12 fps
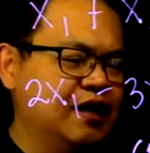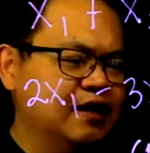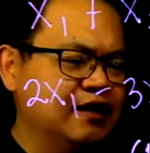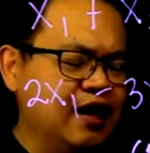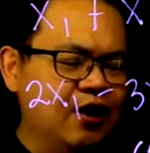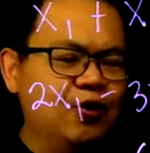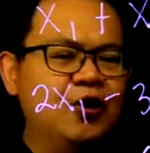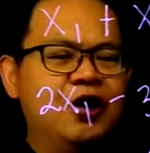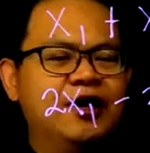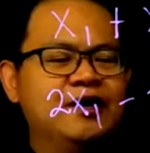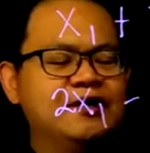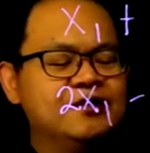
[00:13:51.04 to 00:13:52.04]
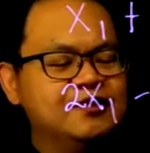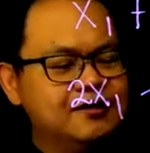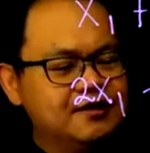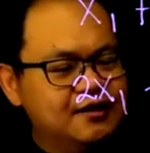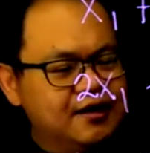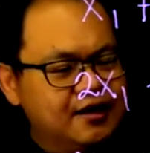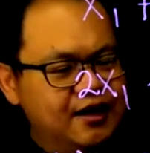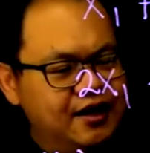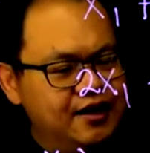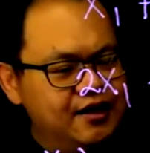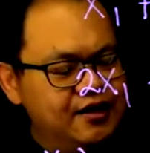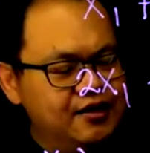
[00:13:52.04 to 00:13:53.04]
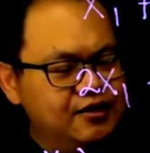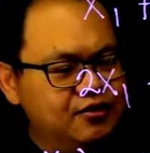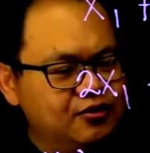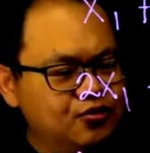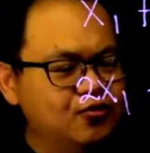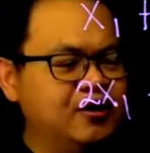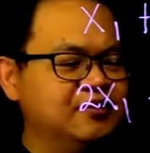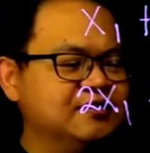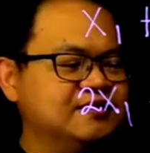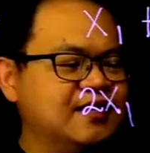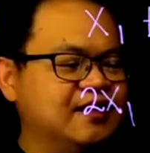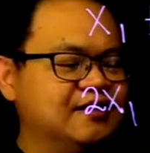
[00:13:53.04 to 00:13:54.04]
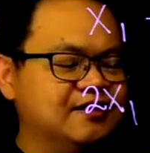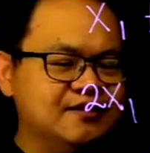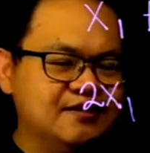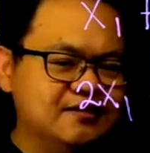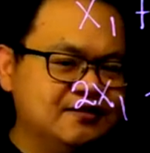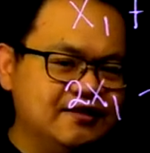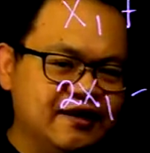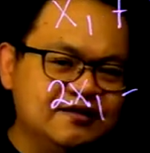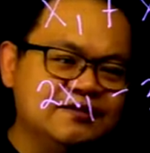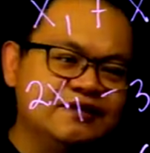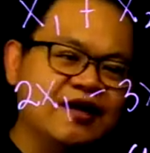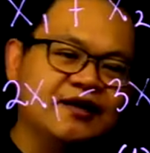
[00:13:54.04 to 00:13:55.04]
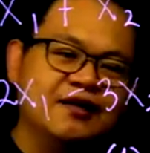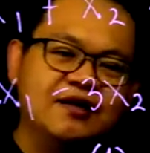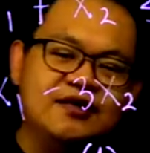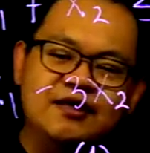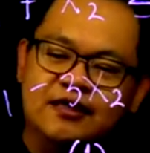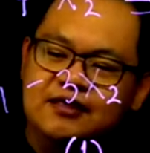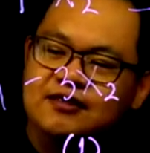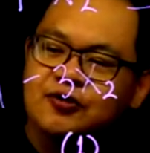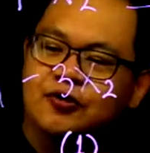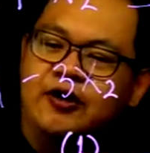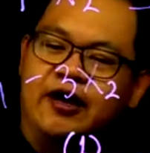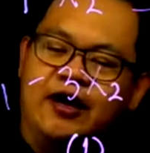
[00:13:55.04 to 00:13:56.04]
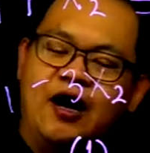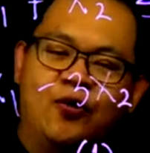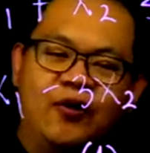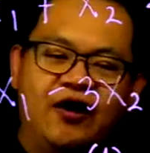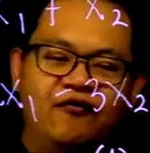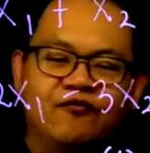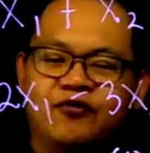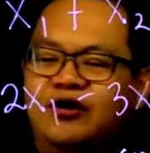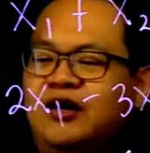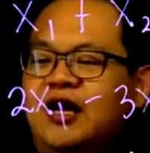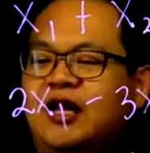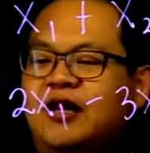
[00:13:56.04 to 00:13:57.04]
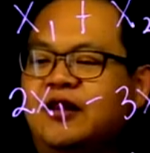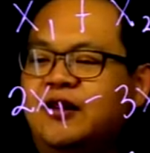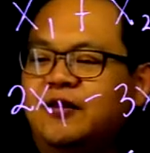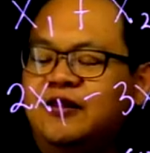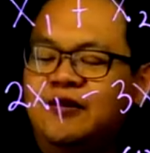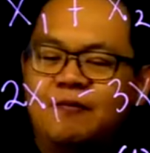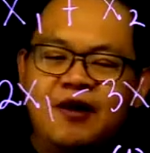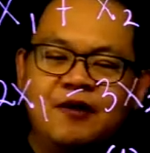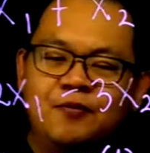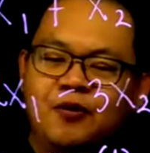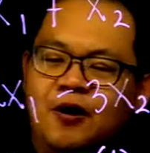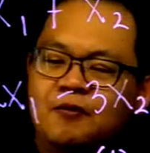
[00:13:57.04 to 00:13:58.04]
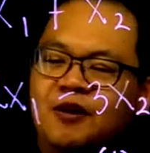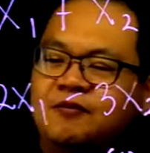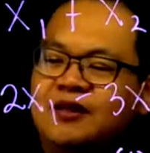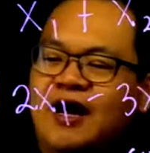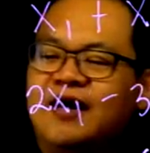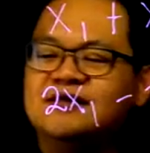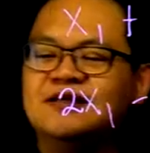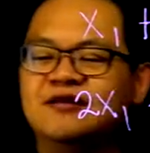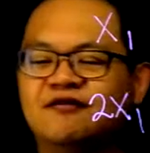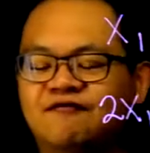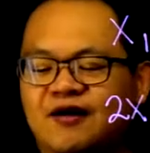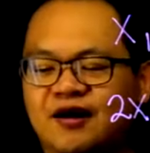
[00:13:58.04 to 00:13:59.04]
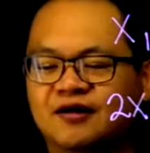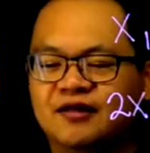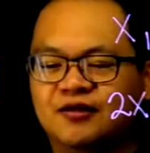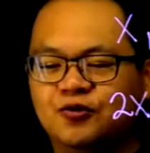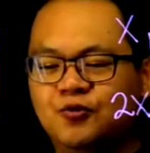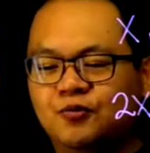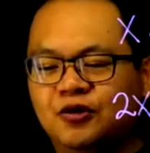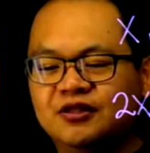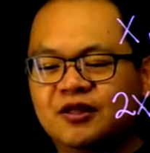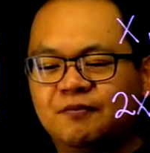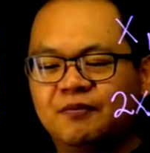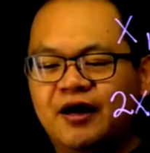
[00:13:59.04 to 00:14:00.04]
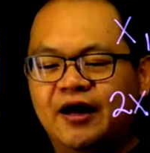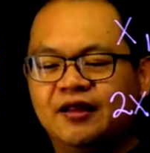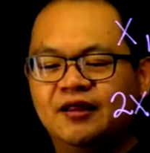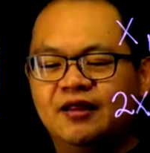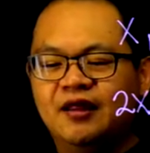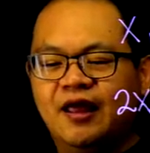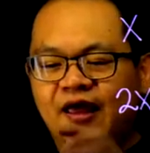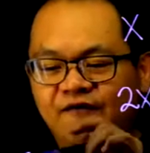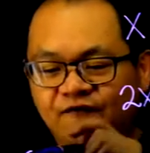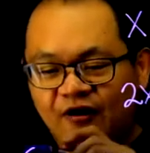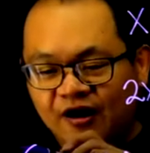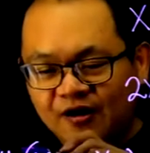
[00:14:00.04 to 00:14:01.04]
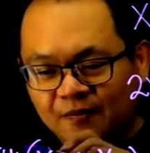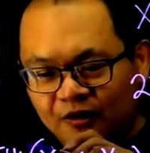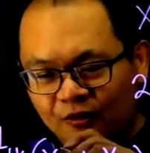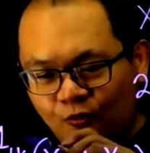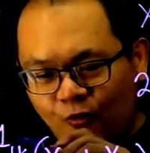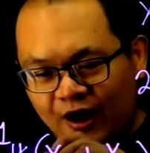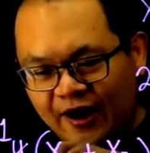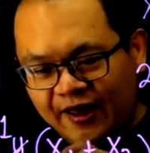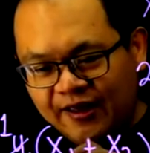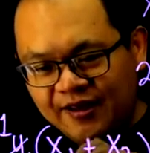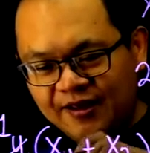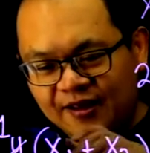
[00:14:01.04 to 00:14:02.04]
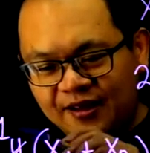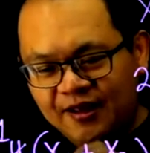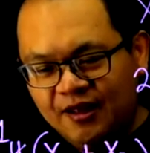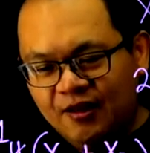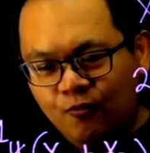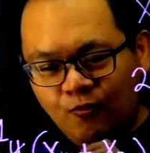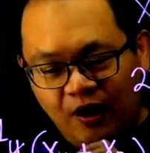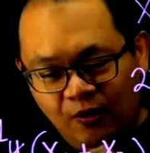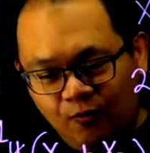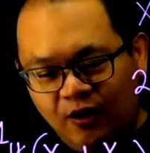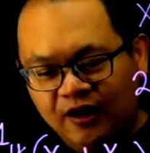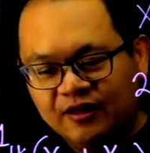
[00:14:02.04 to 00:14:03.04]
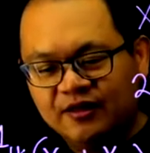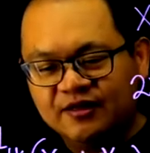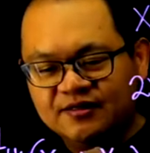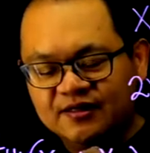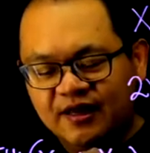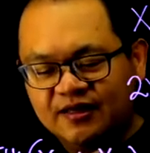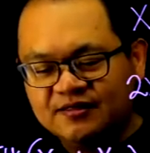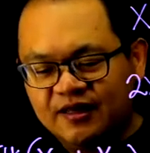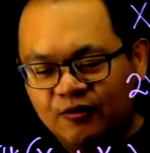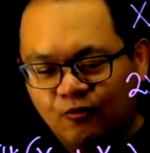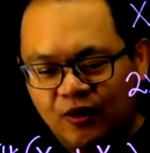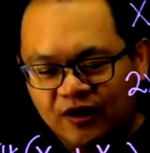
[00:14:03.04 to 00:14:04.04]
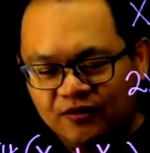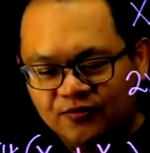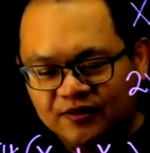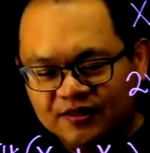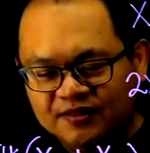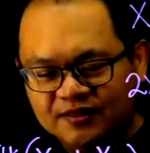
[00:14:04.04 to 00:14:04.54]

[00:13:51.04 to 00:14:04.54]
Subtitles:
Now, I do understand that yes, technically it is correct. However, the main problem lies in the fact that you multiplied a variable y1 in this case, and y2 in this